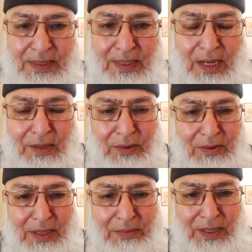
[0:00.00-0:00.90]
not
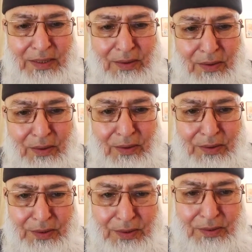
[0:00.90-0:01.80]
only by the law
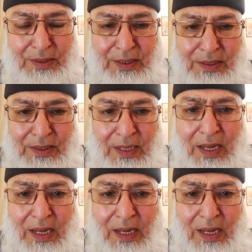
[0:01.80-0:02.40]
student.